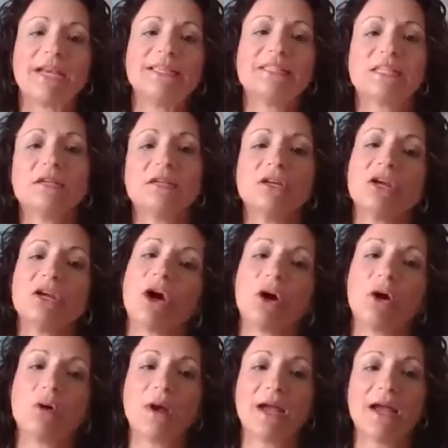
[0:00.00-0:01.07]
I didn't
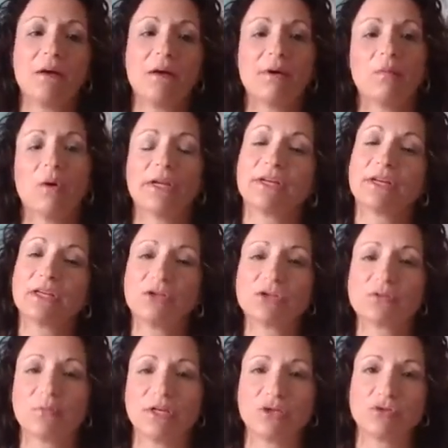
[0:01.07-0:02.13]
know how I wanted to
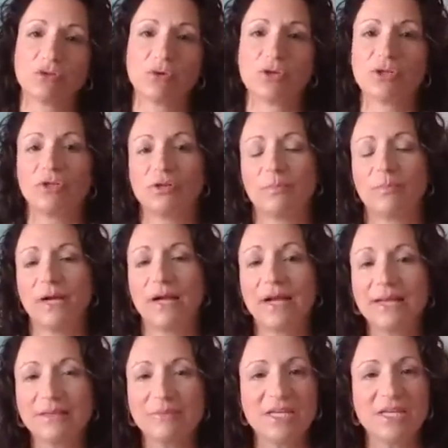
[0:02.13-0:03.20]
use my drawer unit
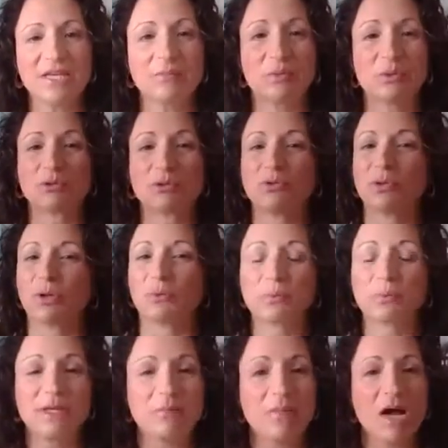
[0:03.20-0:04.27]
behind me. We were doing a
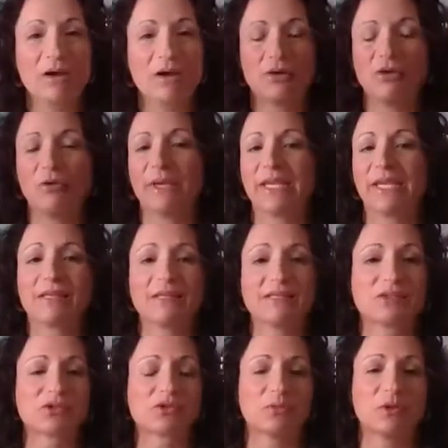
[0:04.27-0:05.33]
remodel. My kids
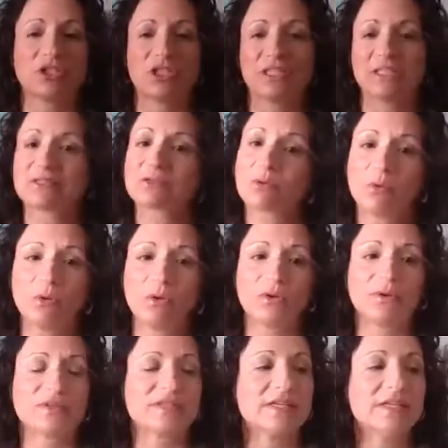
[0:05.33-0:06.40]
are switching
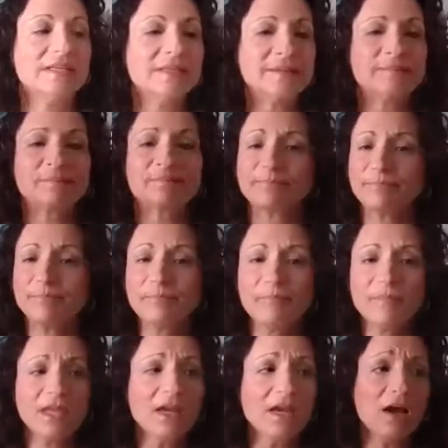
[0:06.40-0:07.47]
schools,
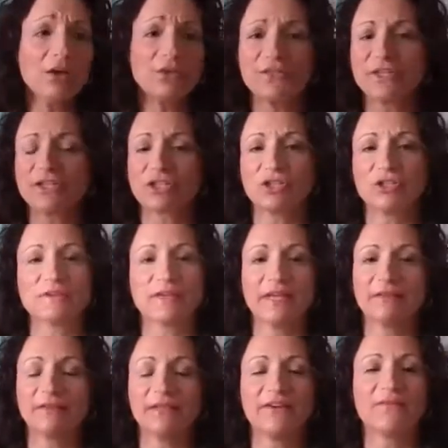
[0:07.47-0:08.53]
health issues,
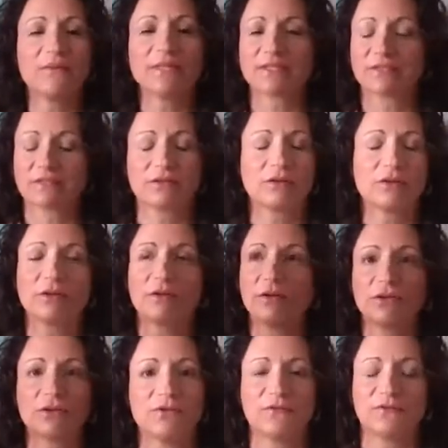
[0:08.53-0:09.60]
like life was
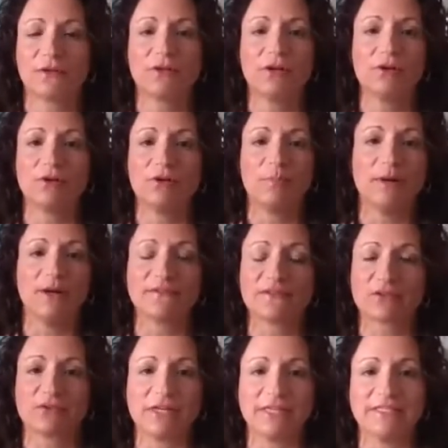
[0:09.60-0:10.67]
cuckoo for Cocoa Puffs
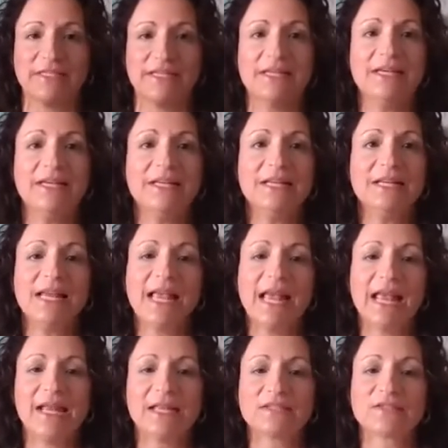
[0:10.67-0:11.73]
crazy.
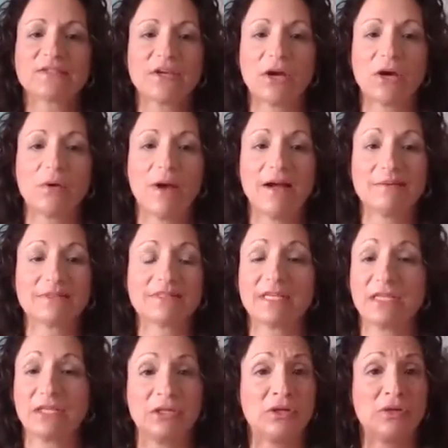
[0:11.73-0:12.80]
And so I was
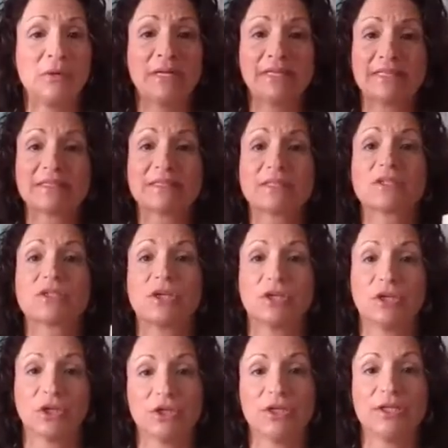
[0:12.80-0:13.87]
like, you know what, this is
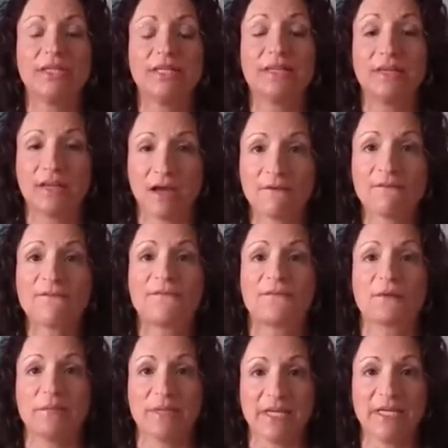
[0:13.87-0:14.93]
good enough
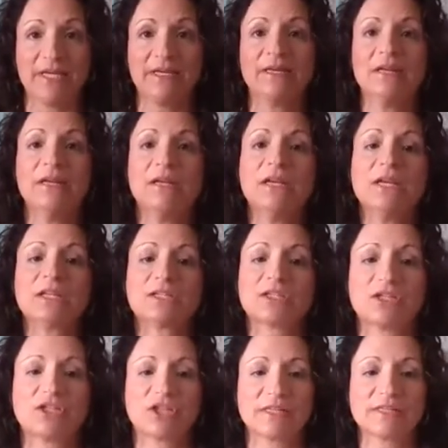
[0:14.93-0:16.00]
for me to
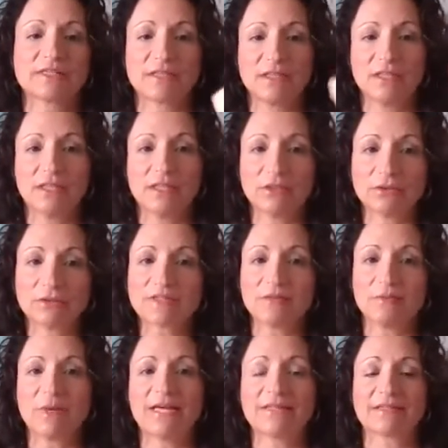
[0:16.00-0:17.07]
just use the
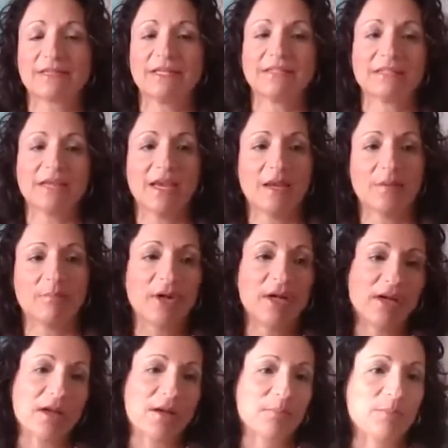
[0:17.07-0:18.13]
masking tape,
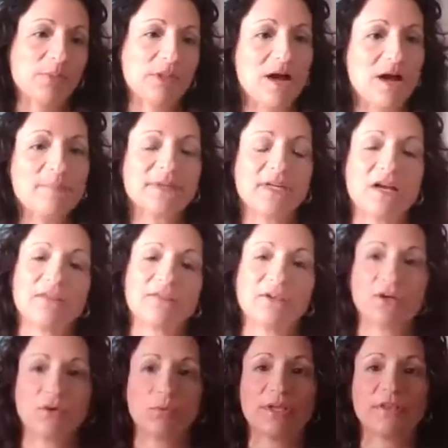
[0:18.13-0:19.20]
plop it on
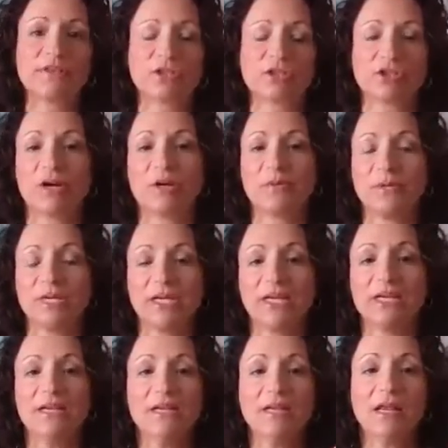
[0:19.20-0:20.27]
there with a
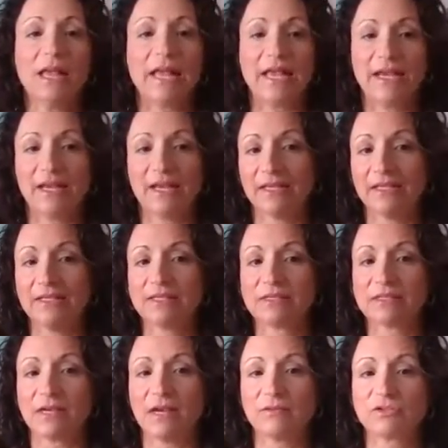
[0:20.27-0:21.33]
Sharpie, and
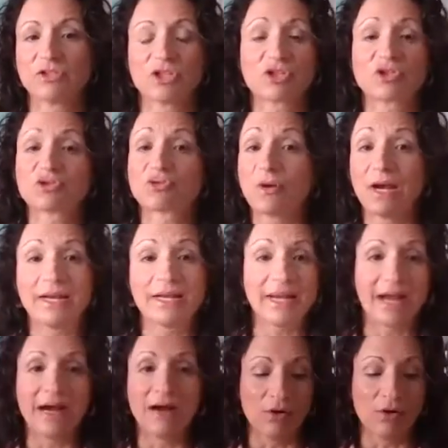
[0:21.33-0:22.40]
just try
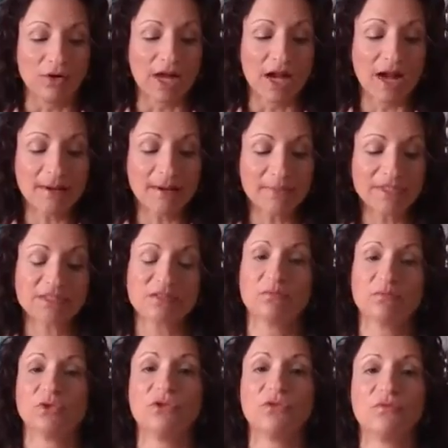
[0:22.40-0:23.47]
out. I must have
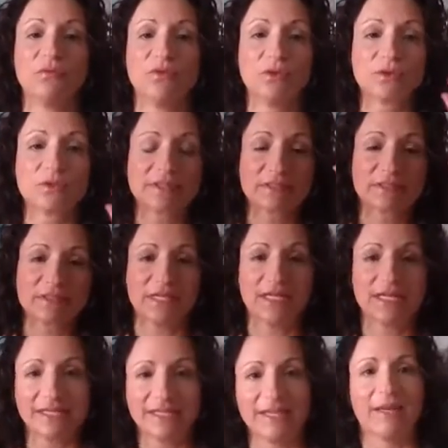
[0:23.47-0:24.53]
moved those
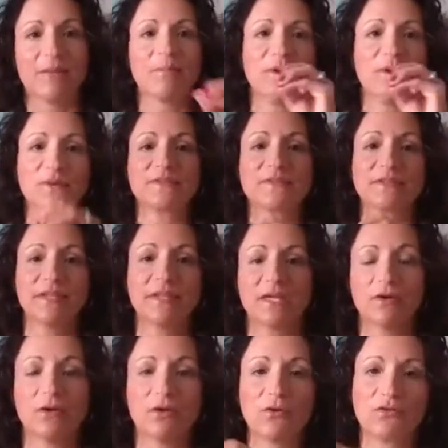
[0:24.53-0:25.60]
stinking labels
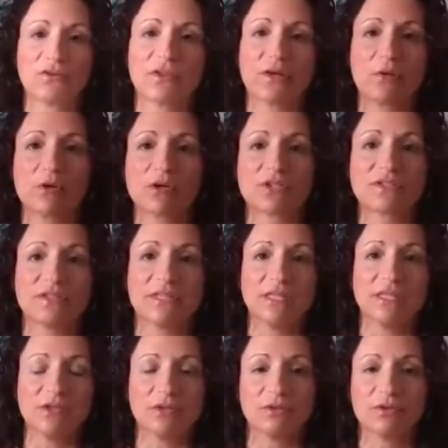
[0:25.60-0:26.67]
like over the course of the
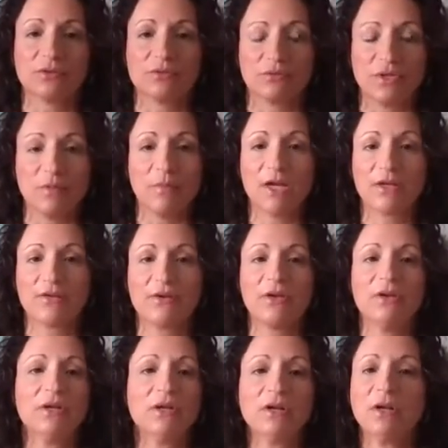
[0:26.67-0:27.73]
year at the
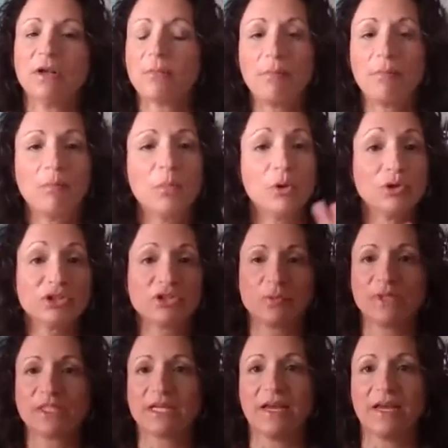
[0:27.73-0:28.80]
remodel
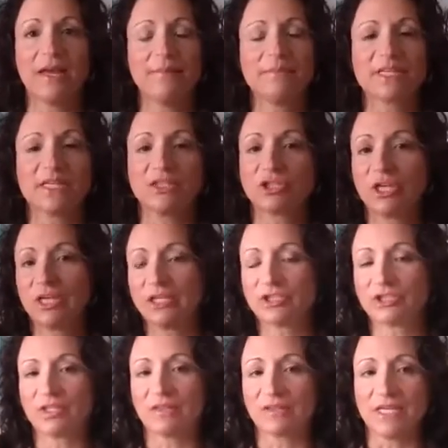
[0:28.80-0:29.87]
multiple times. I
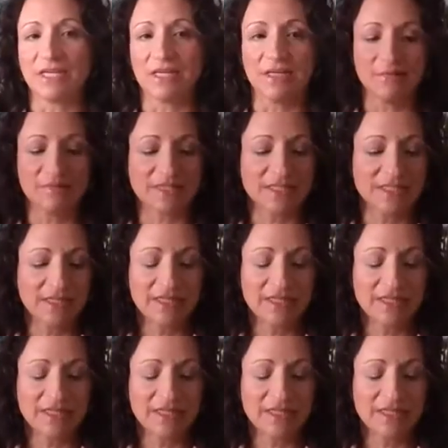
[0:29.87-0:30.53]
changed the themes,